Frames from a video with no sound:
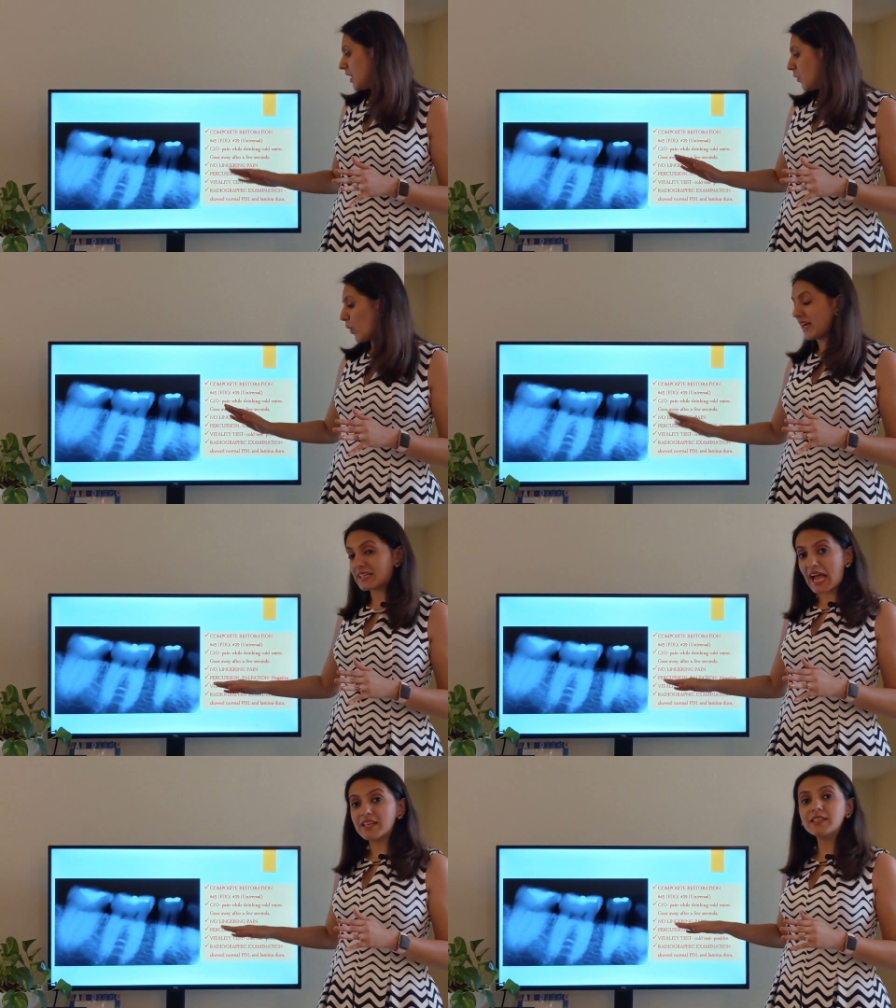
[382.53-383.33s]

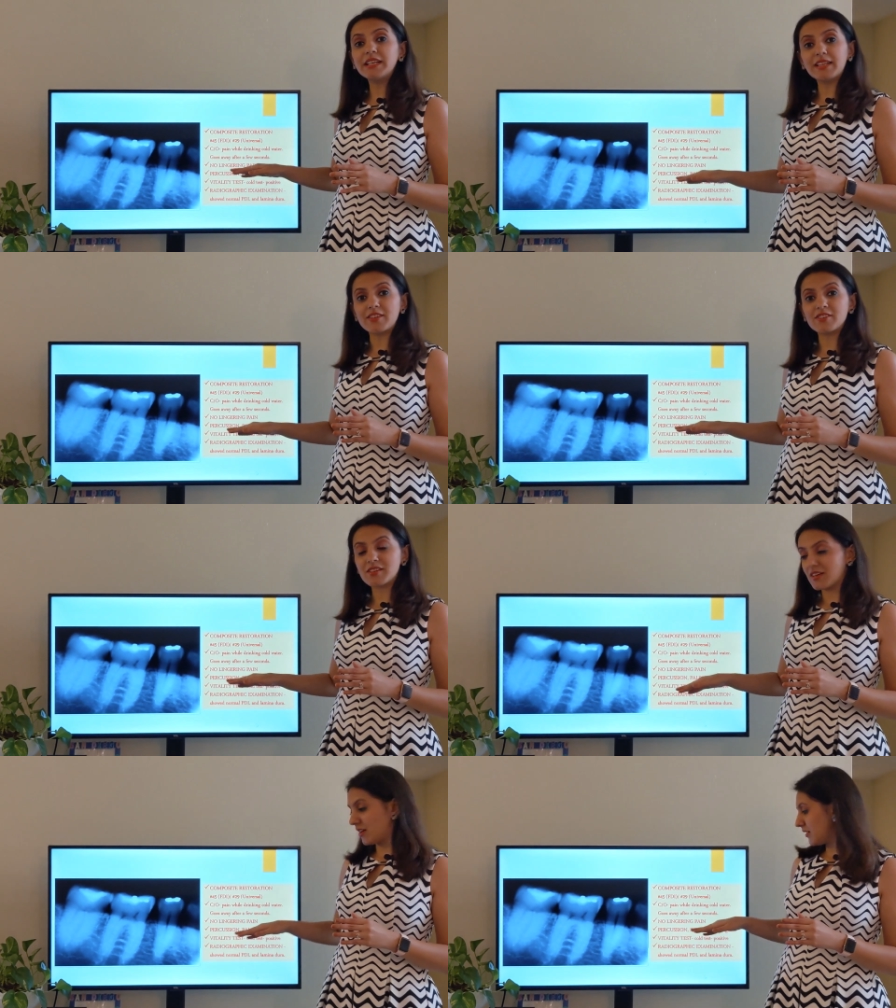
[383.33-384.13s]
Vitality
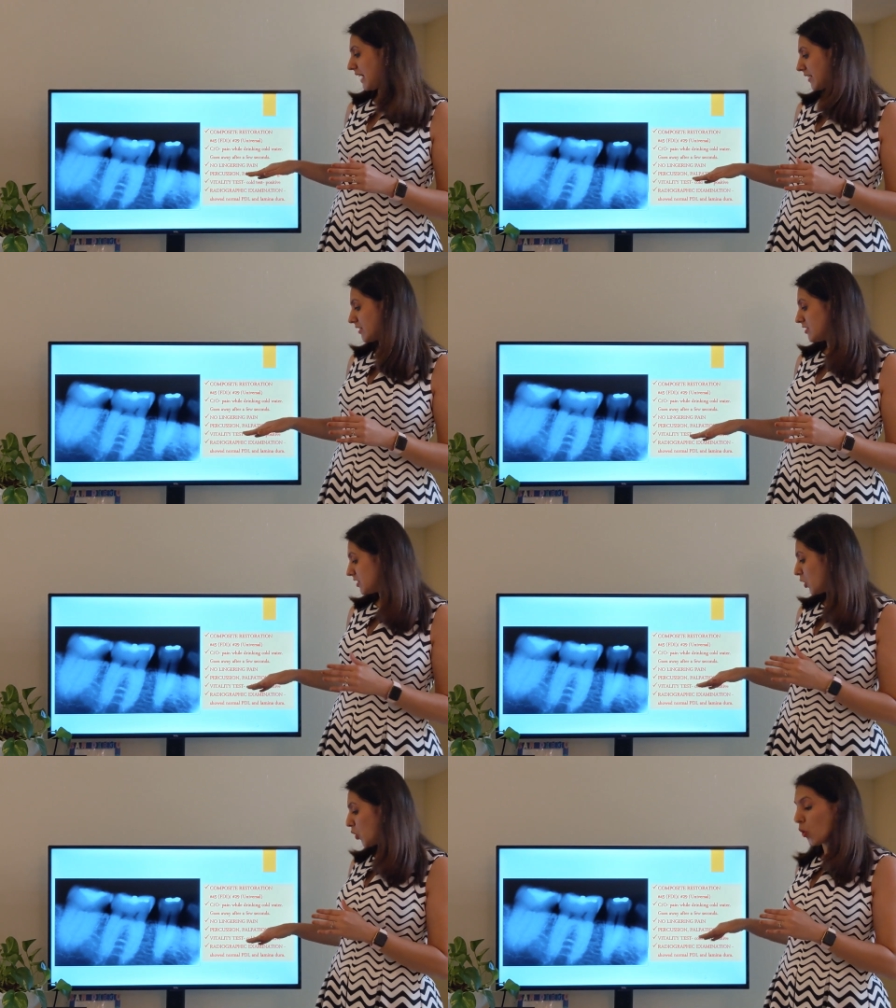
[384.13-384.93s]
test, that
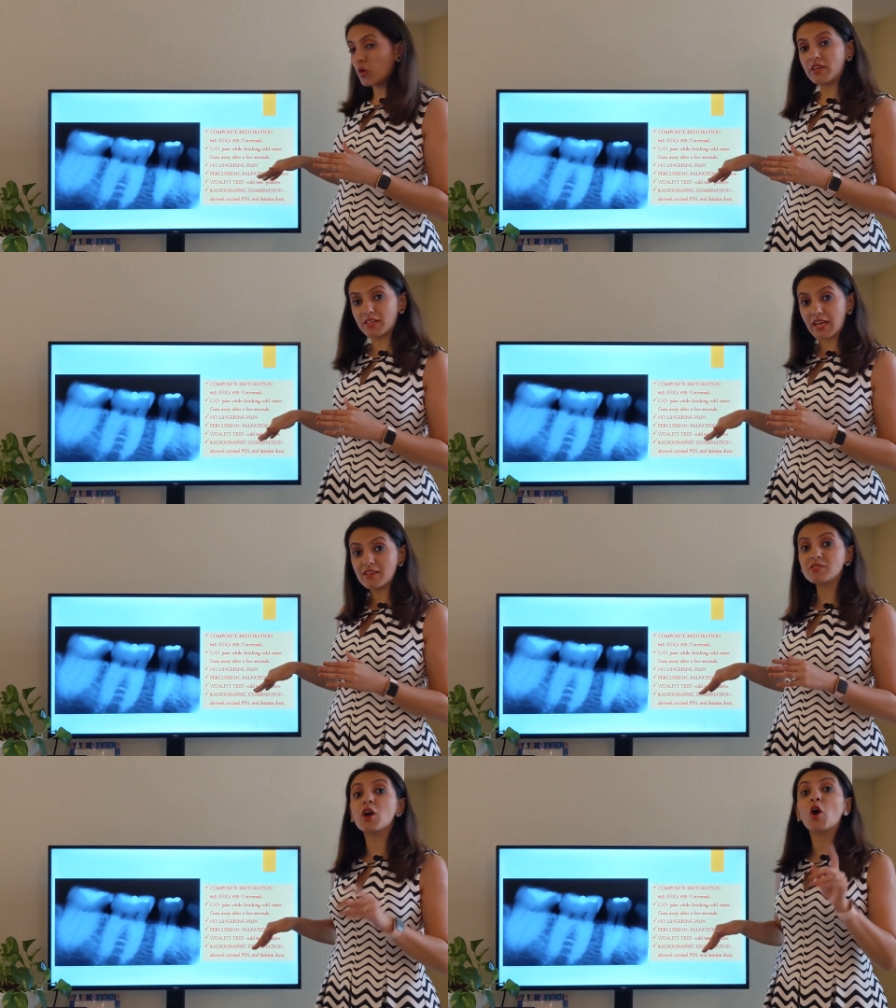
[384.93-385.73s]
is cold
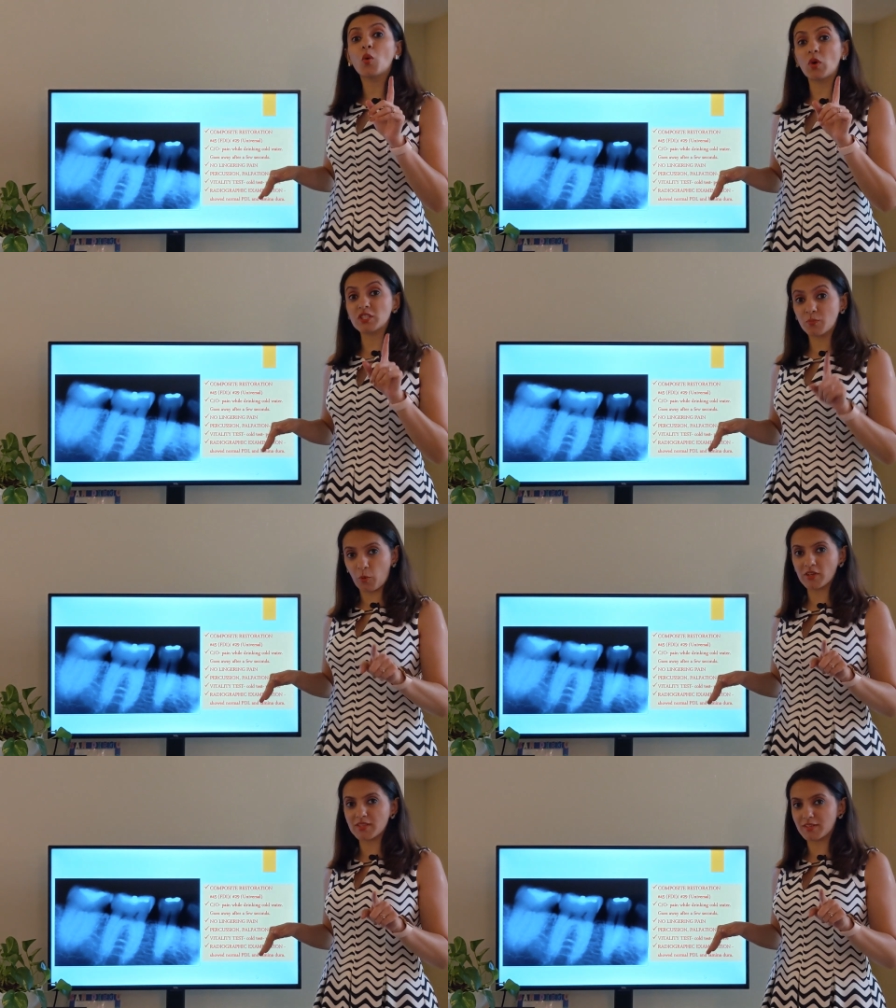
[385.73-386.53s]
test, was
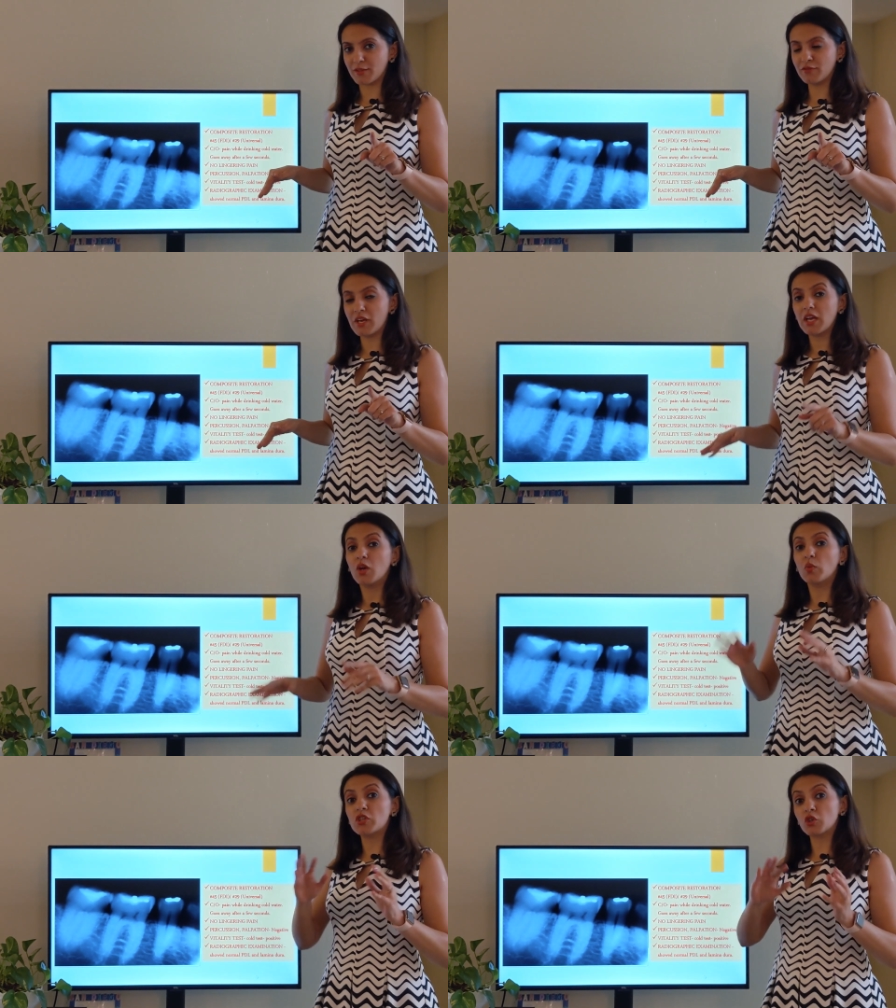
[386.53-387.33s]
positive,
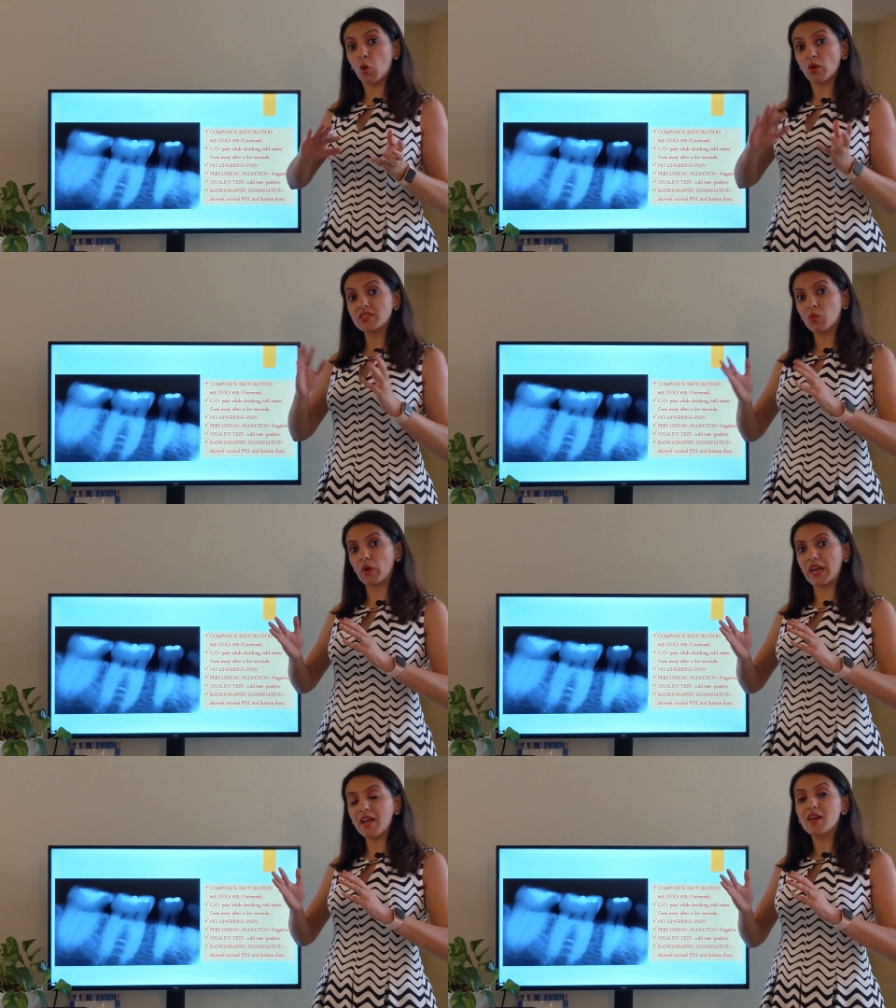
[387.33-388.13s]
which goes
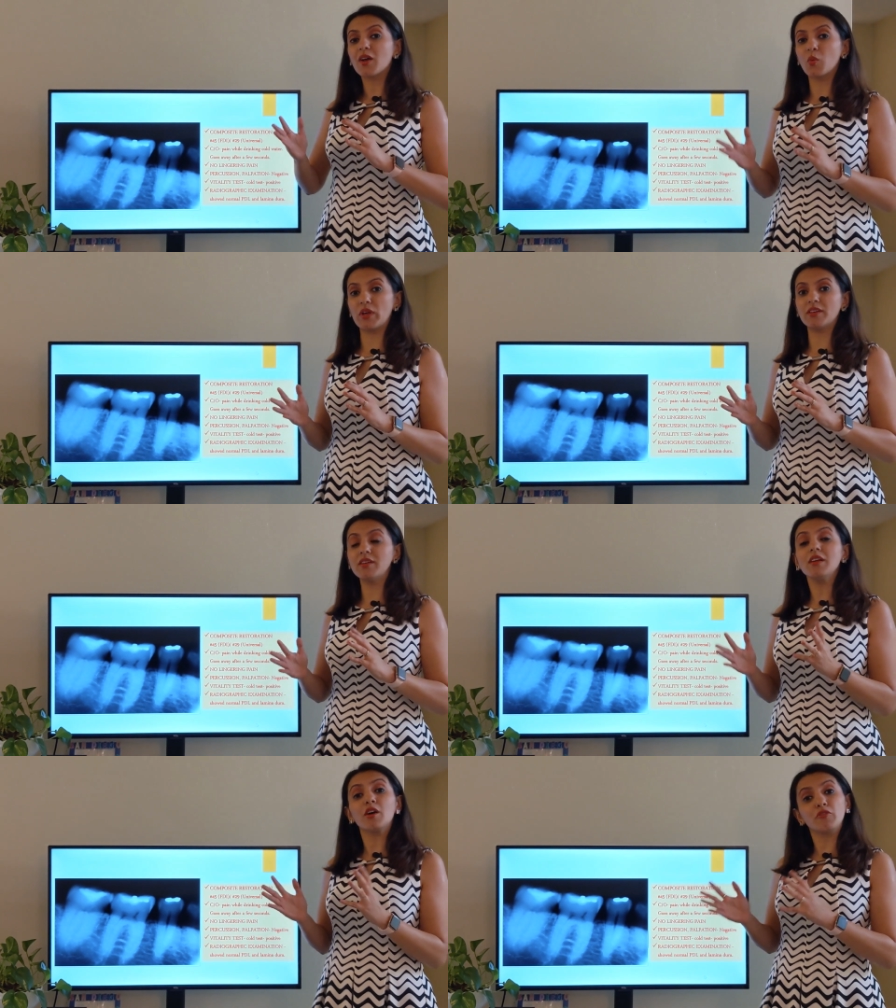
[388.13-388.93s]
away
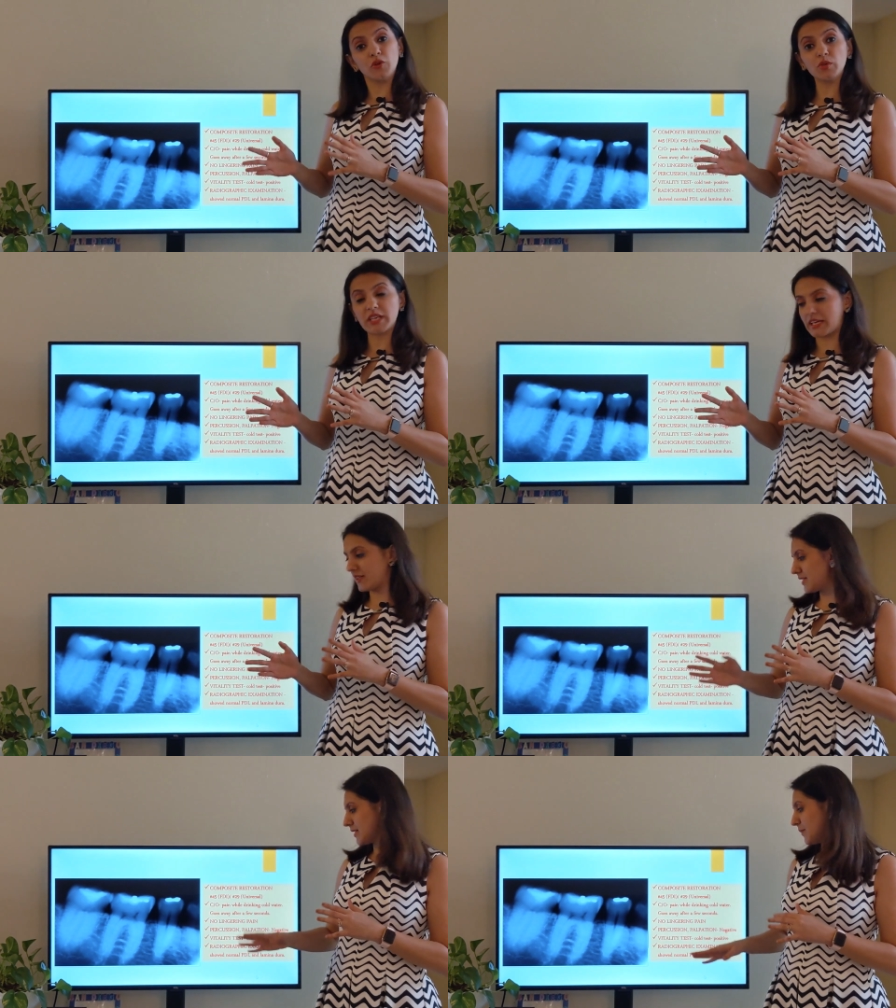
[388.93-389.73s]
within a few
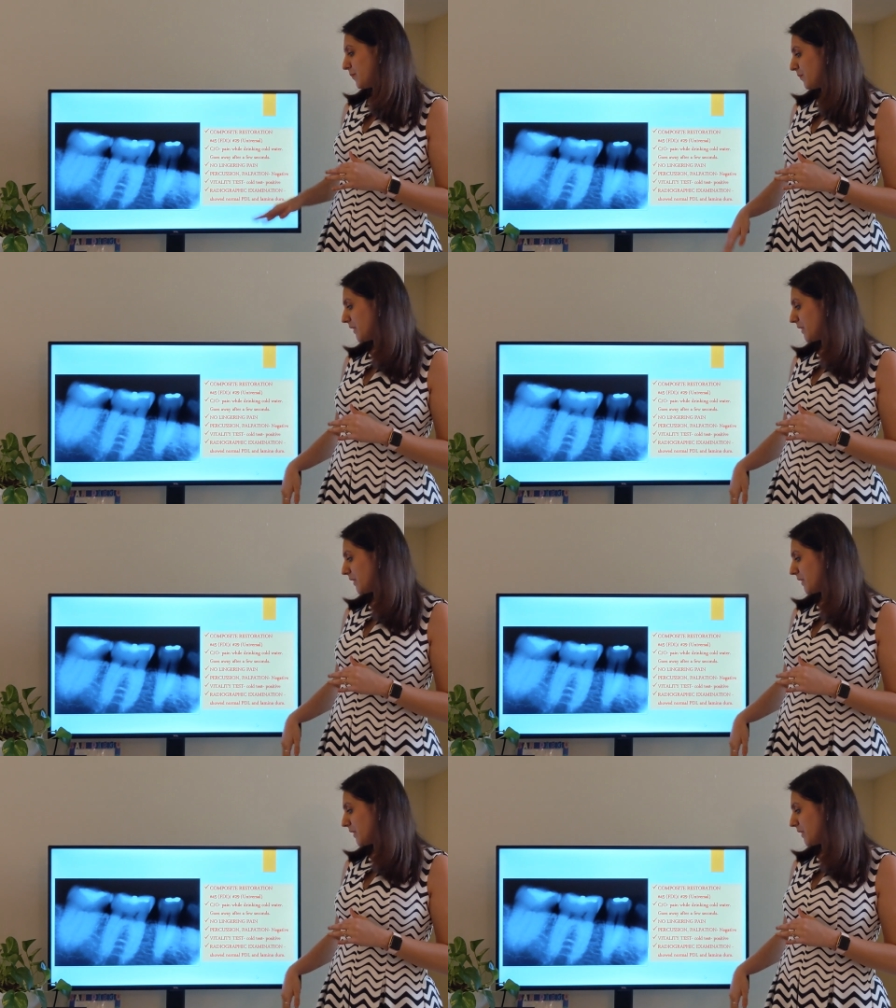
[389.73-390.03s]
seconds.